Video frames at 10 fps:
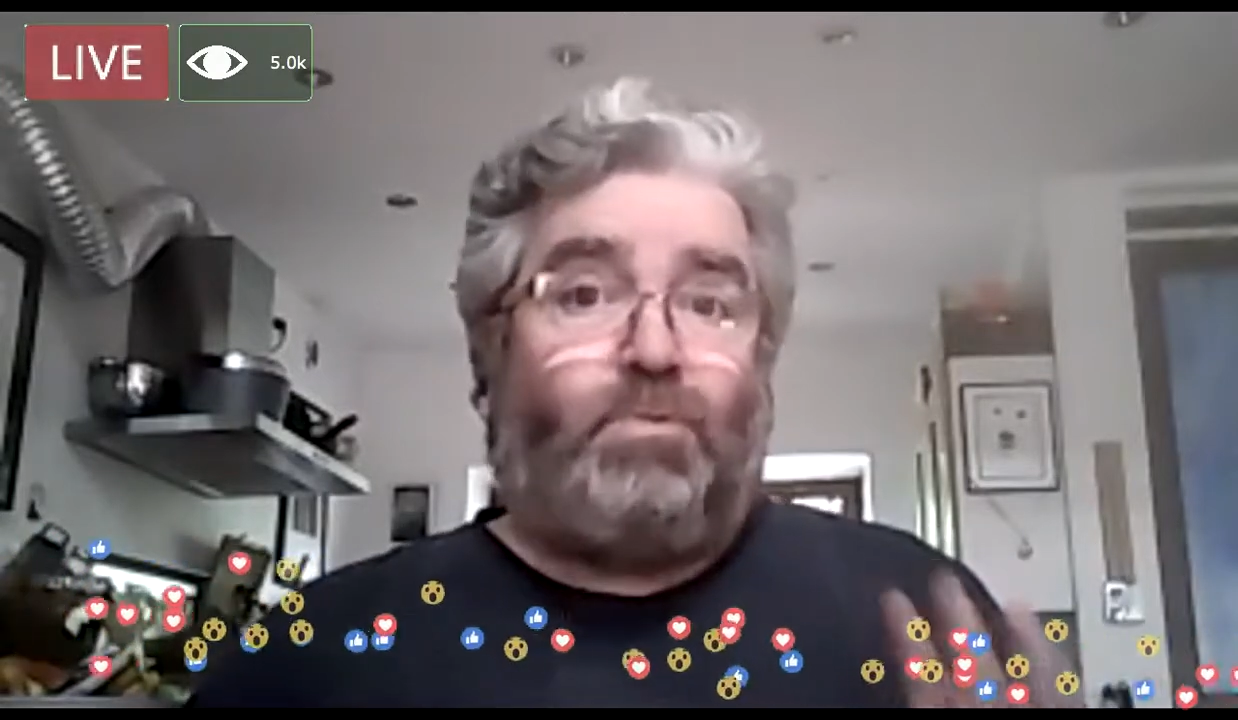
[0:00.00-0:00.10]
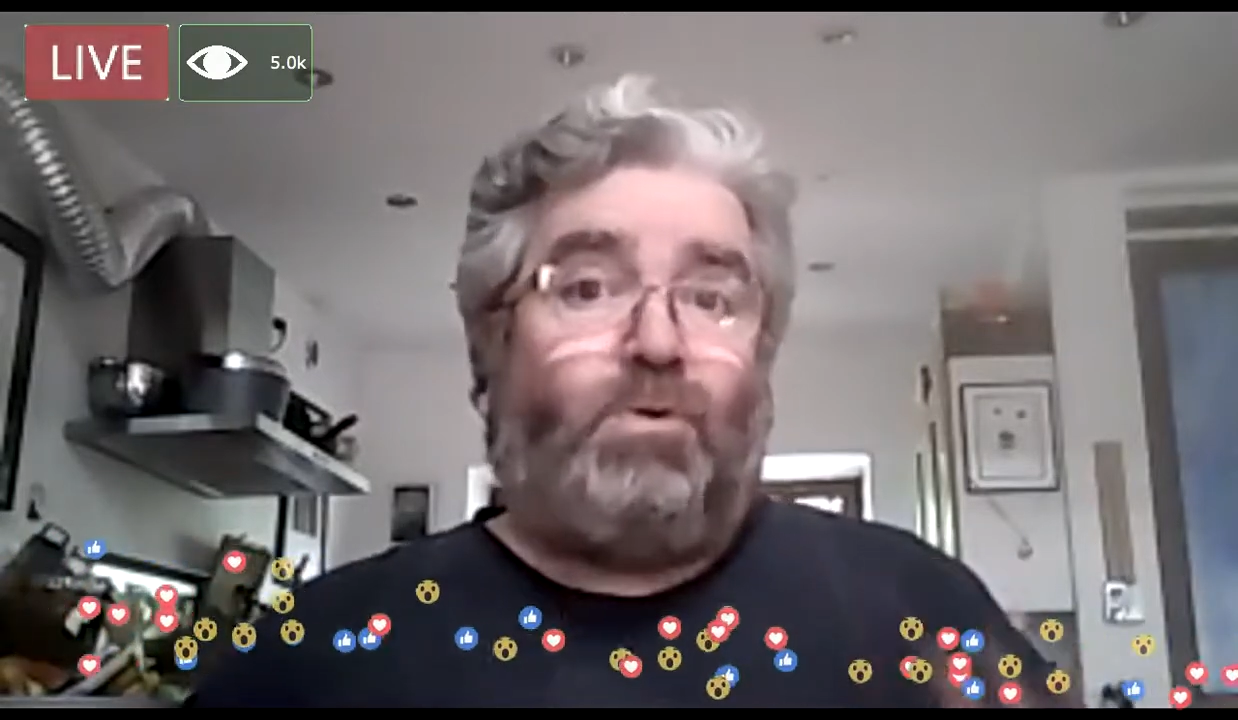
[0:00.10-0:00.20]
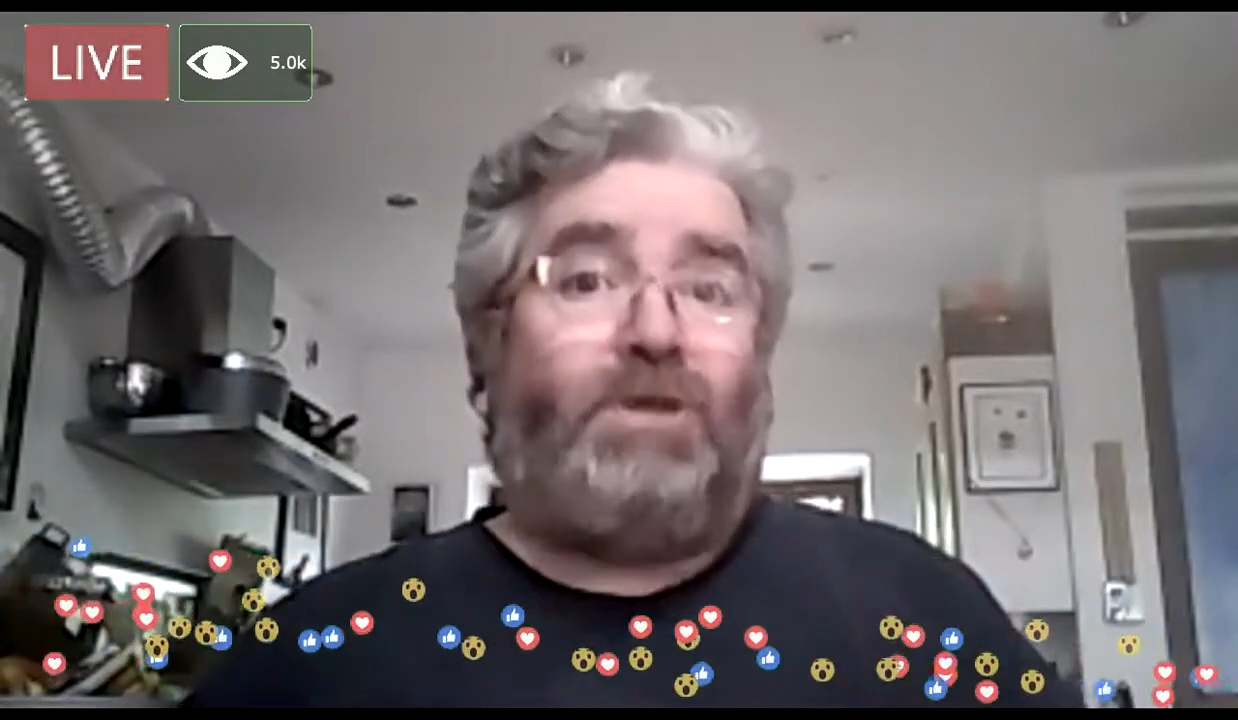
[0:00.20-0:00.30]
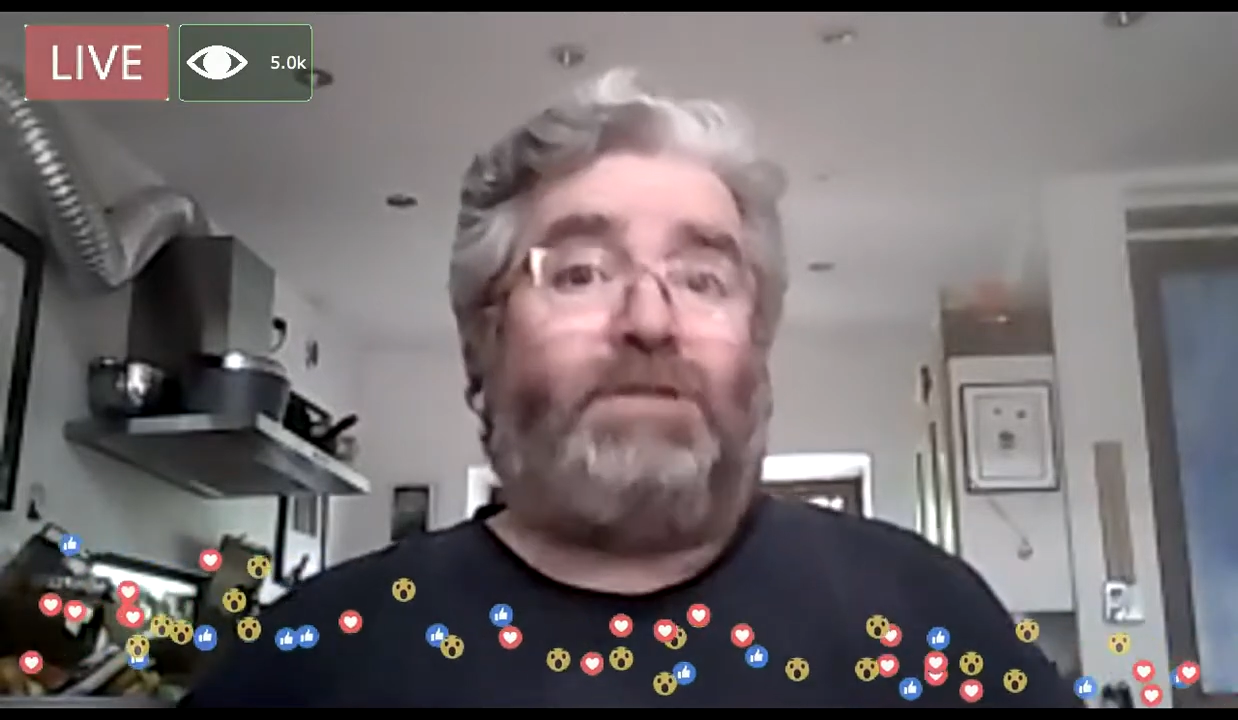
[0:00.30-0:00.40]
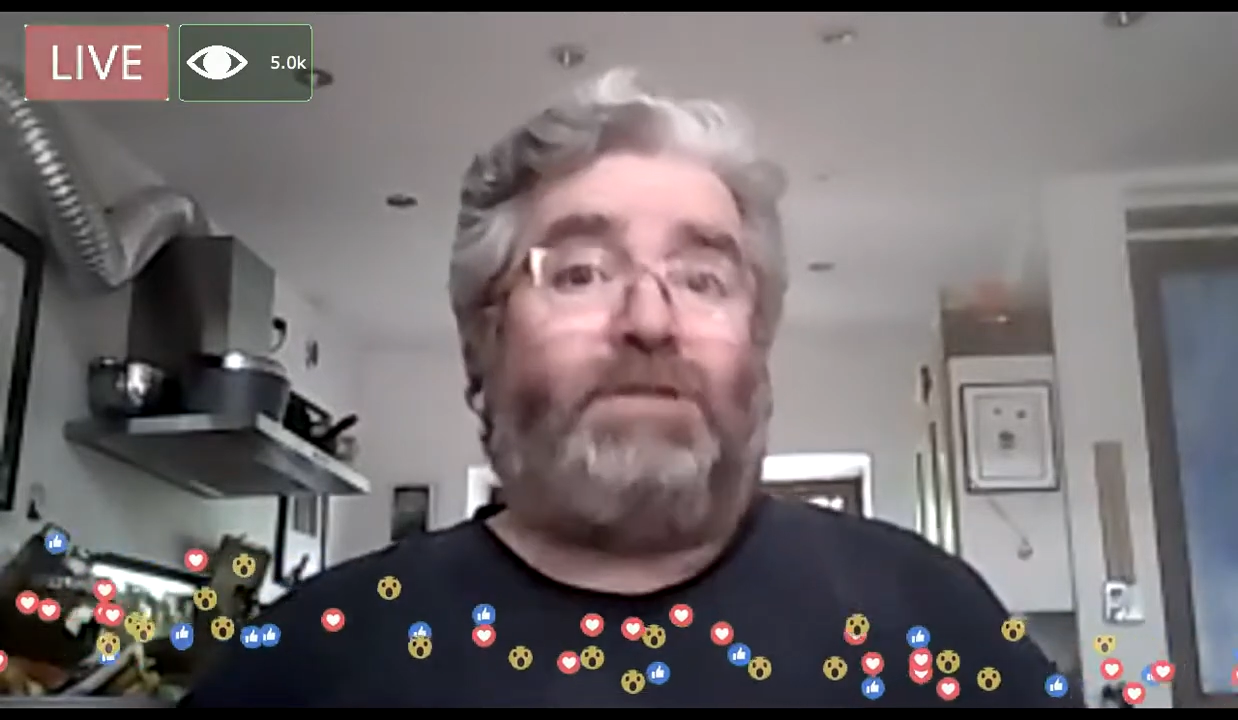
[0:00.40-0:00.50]
I
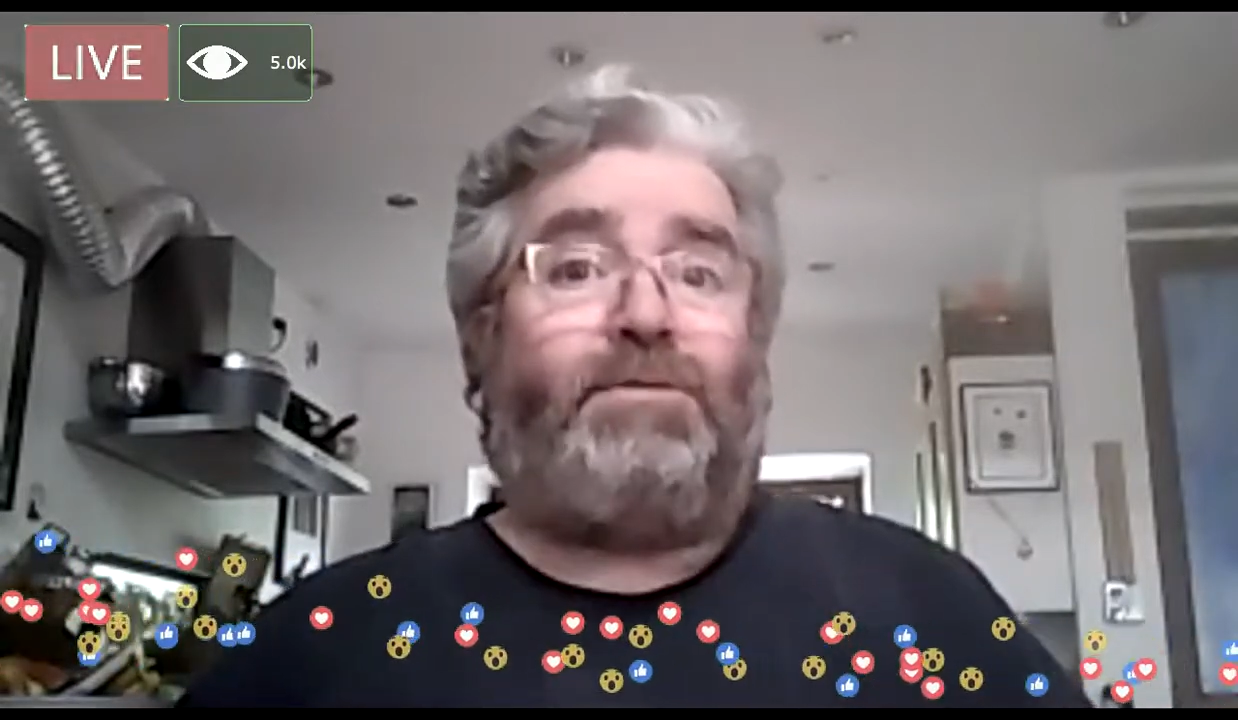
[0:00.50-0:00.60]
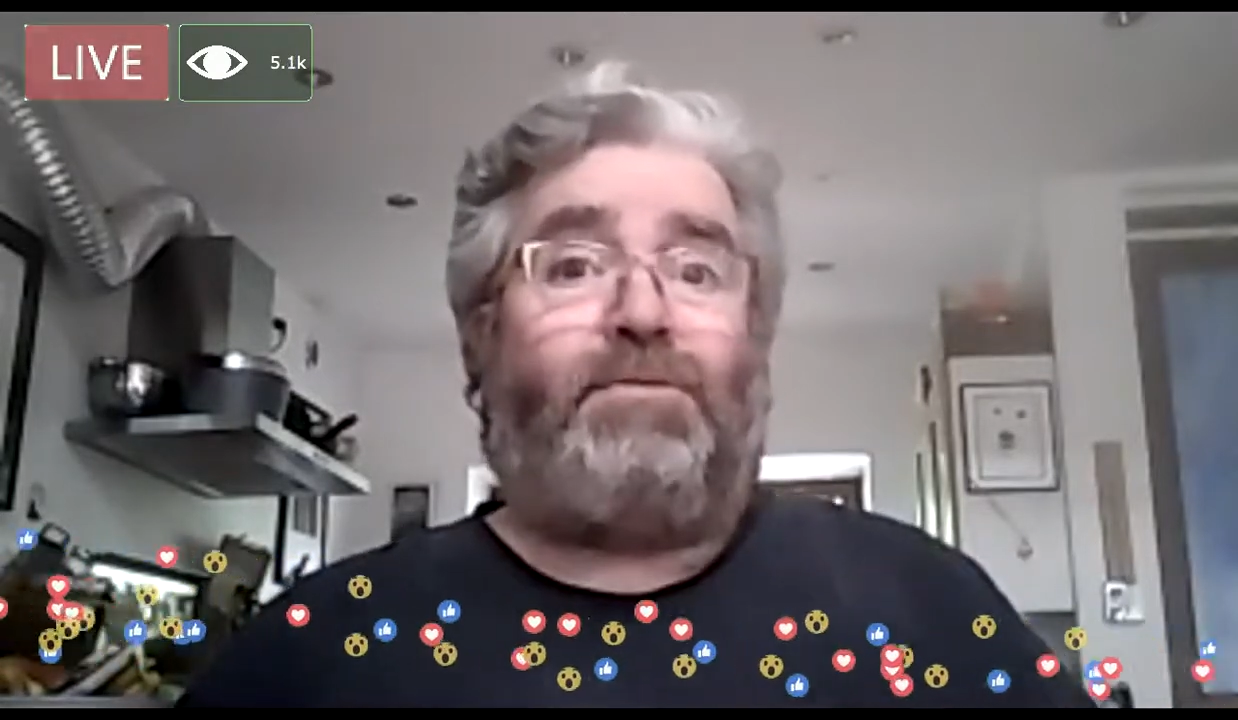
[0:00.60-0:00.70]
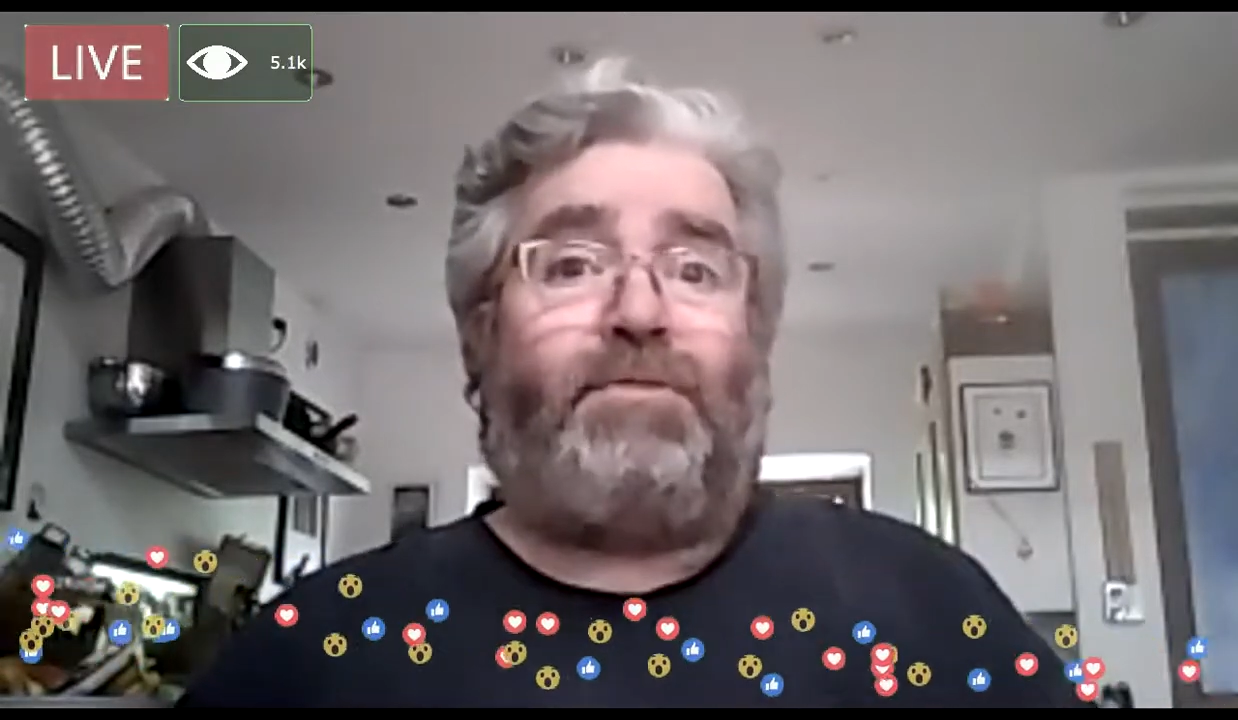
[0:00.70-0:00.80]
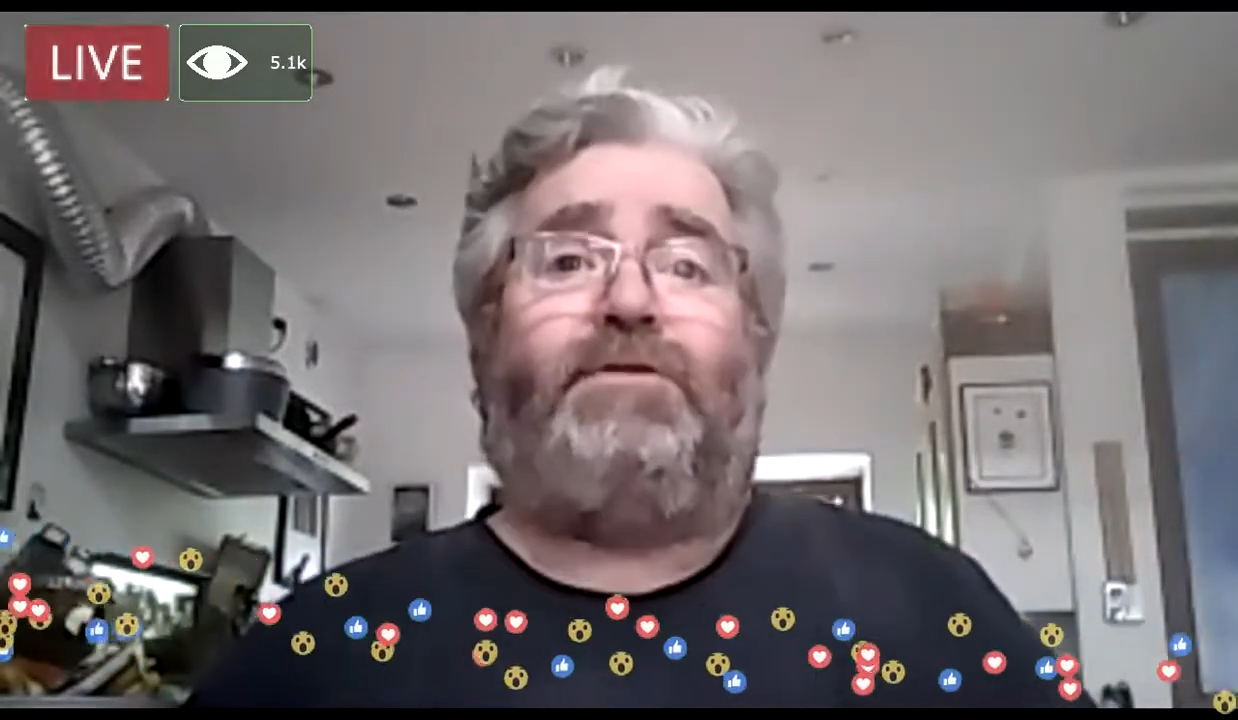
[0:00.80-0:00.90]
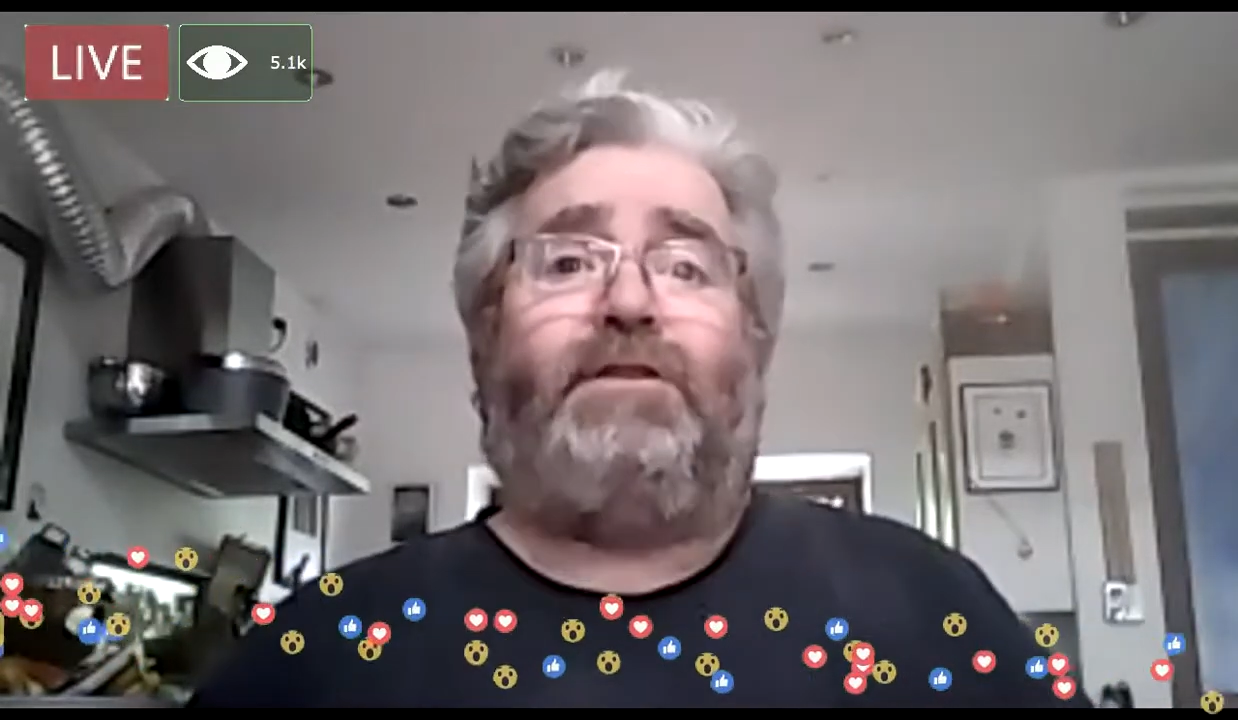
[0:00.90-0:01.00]
would do
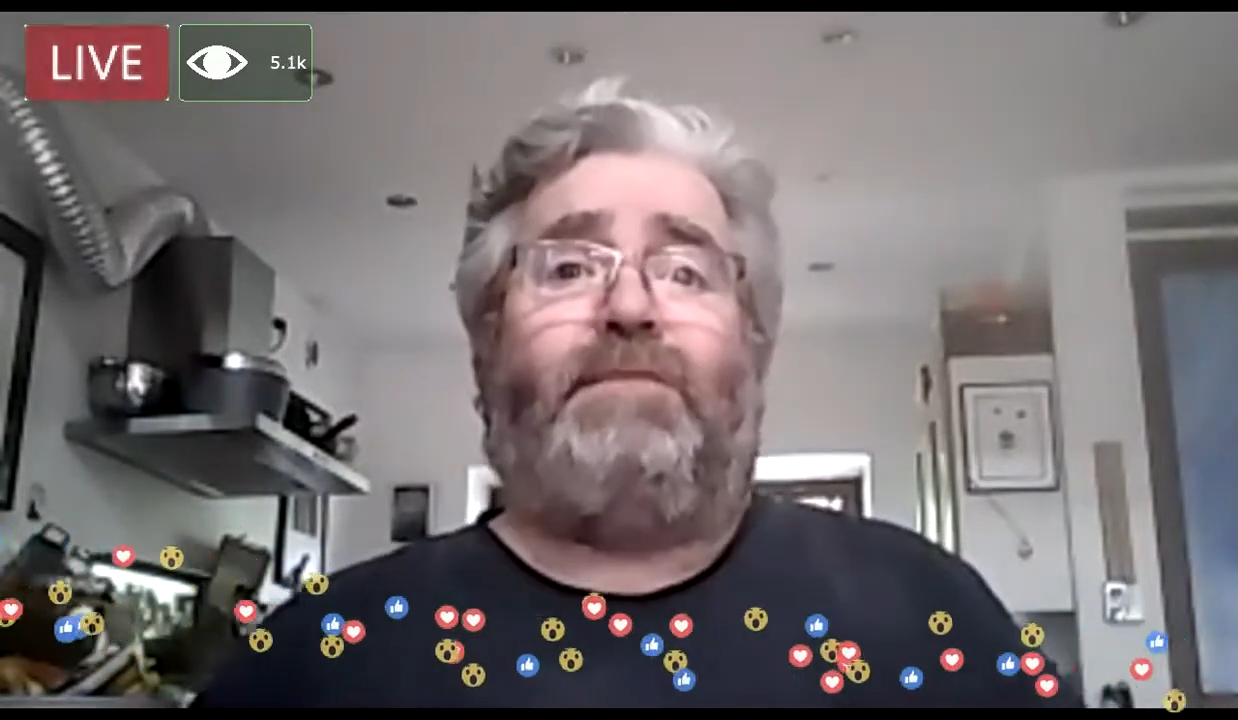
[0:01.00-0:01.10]
differently,